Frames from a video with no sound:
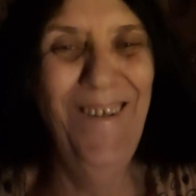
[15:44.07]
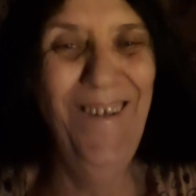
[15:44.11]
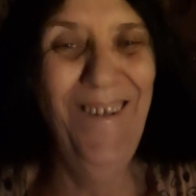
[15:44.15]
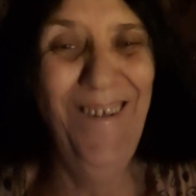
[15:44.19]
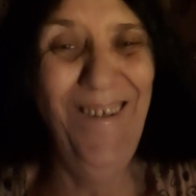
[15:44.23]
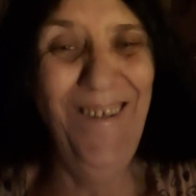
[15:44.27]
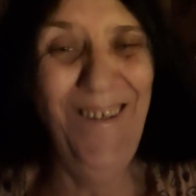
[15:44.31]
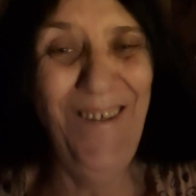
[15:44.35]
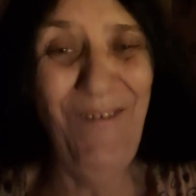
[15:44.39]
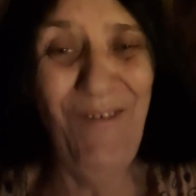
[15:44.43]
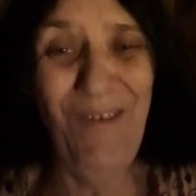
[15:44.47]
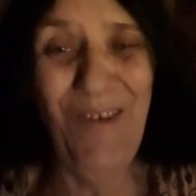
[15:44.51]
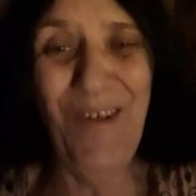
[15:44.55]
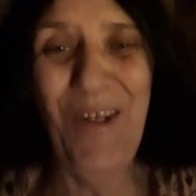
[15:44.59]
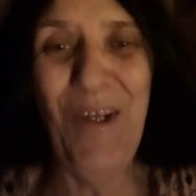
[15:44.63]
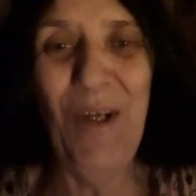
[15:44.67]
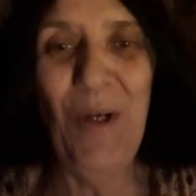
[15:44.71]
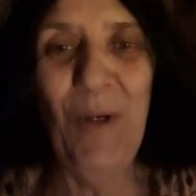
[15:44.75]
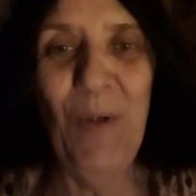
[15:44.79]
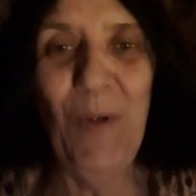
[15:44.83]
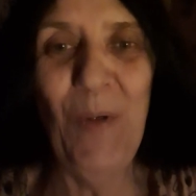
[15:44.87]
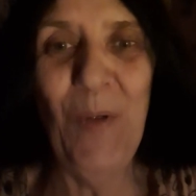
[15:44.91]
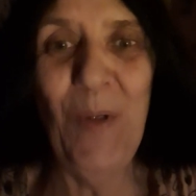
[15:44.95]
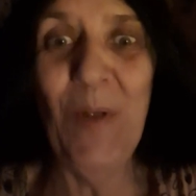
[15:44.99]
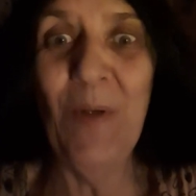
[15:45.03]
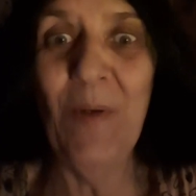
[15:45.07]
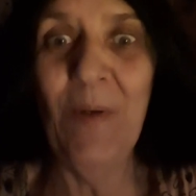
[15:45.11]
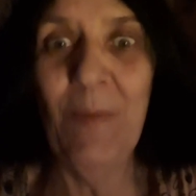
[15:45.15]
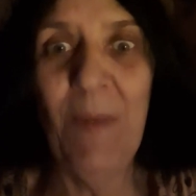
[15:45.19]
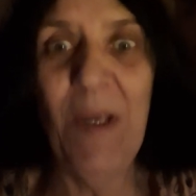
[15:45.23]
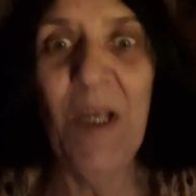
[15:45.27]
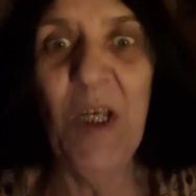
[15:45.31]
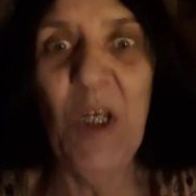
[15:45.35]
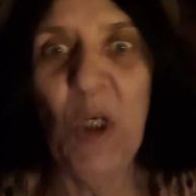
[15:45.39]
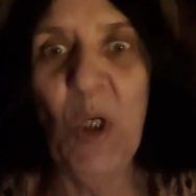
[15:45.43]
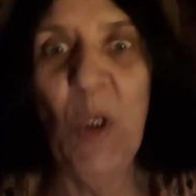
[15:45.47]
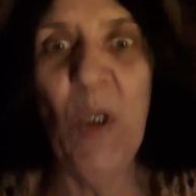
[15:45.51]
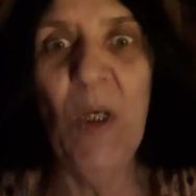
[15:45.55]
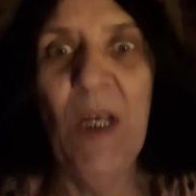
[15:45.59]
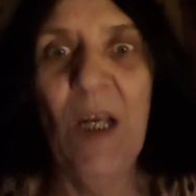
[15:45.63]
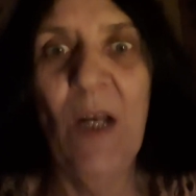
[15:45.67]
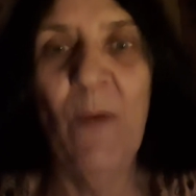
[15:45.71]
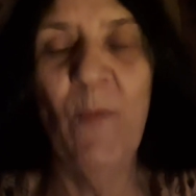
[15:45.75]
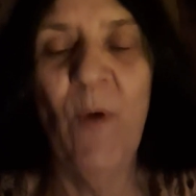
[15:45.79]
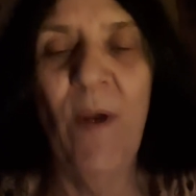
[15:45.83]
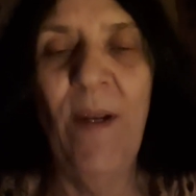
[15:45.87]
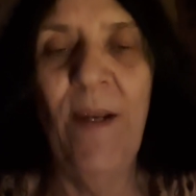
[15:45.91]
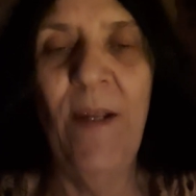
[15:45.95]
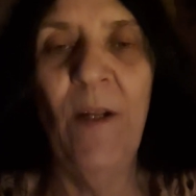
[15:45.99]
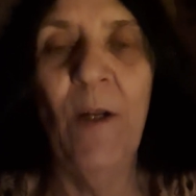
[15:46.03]
if you do, make sure you come
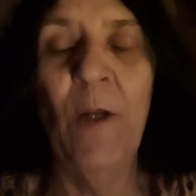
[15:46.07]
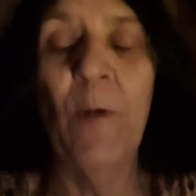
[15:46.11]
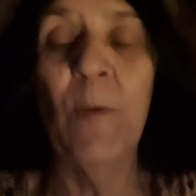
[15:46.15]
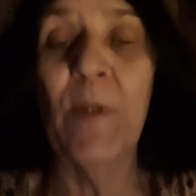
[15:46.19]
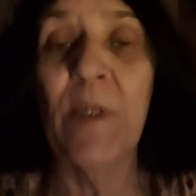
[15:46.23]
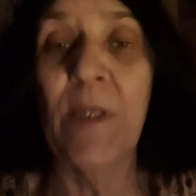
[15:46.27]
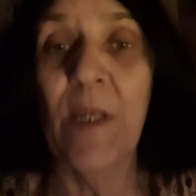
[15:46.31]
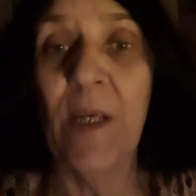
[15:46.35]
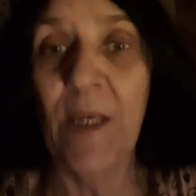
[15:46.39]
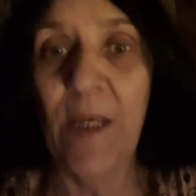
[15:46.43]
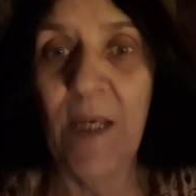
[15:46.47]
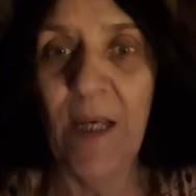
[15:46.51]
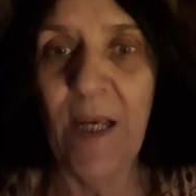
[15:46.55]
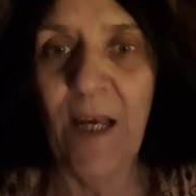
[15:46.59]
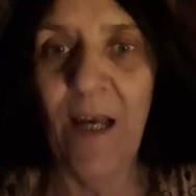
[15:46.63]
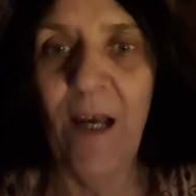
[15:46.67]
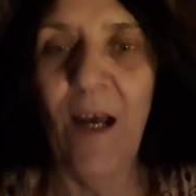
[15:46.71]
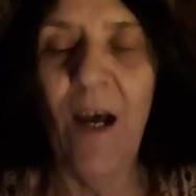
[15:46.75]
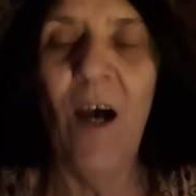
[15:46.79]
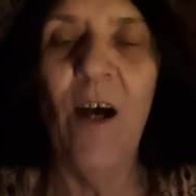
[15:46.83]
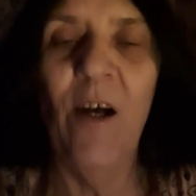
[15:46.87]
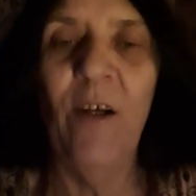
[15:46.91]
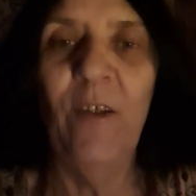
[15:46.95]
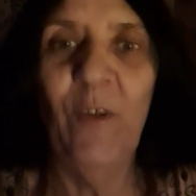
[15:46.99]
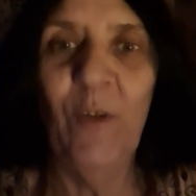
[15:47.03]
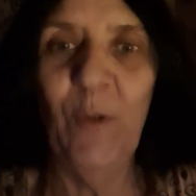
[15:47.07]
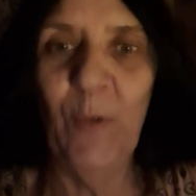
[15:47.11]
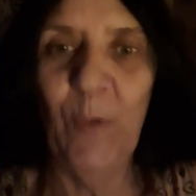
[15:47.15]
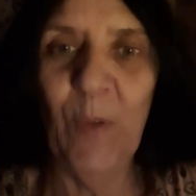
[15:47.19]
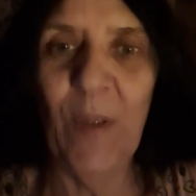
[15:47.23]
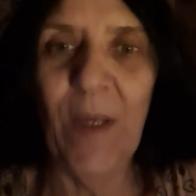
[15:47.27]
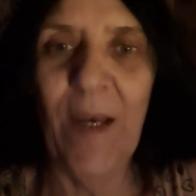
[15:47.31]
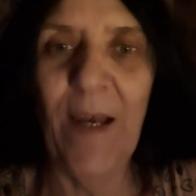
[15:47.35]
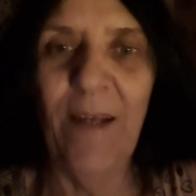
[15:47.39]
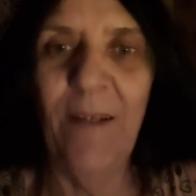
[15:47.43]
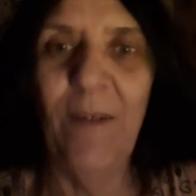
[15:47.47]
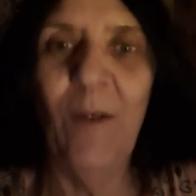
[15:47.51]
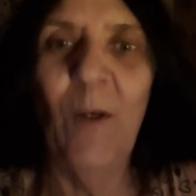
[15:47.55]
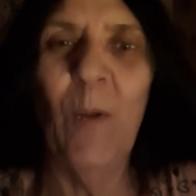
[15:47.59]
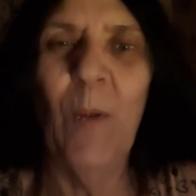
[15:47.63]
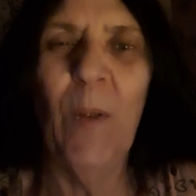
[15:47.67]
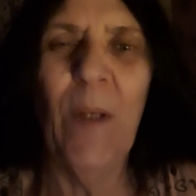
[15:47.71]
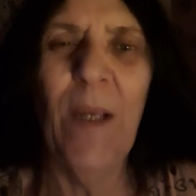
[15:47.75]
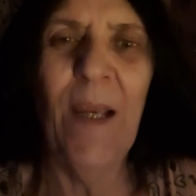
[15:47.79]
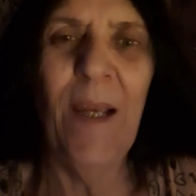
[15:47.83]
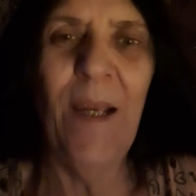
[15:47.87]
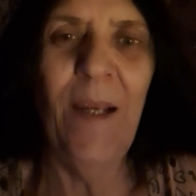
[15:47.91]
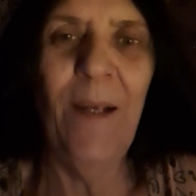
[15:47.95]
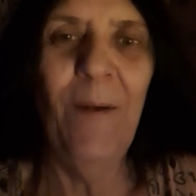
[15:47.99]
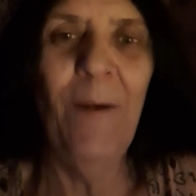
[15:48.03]
right in. I was like, yeah, I'll do that.
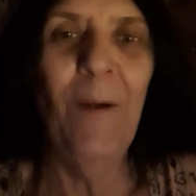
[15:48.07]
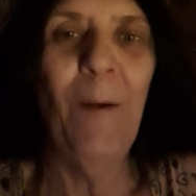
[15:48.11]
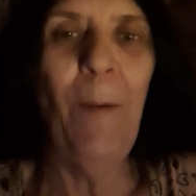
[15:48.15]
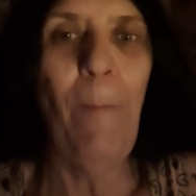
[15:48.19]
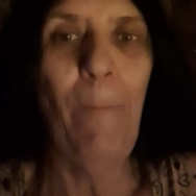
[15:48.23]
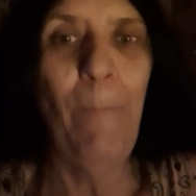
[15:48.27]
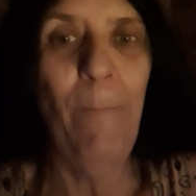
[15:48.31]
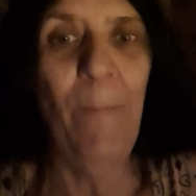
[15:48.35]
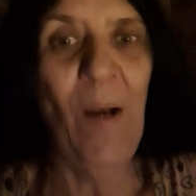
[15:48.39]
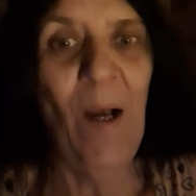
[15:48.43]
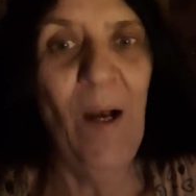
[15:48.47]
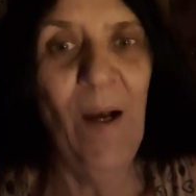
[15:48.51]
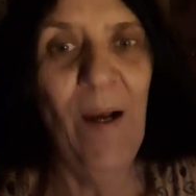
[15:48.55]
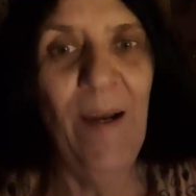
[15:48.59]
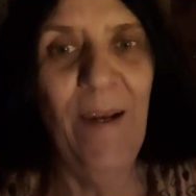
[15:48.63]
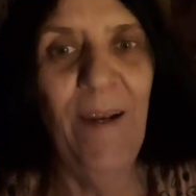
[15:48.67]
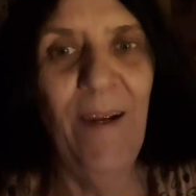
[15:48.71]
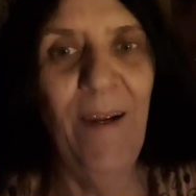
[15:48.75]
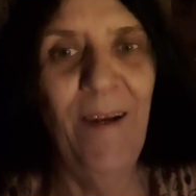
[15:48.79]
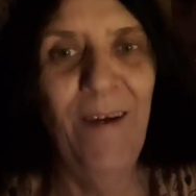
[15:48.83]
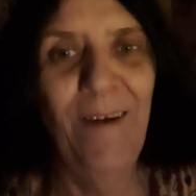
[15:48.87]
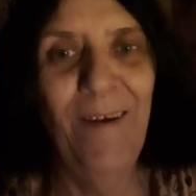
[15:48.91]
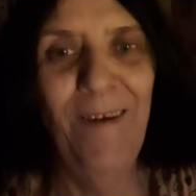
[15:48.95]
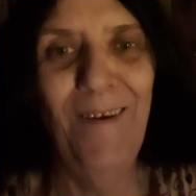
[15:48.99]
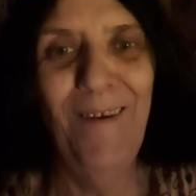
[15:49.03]
Okay, bye.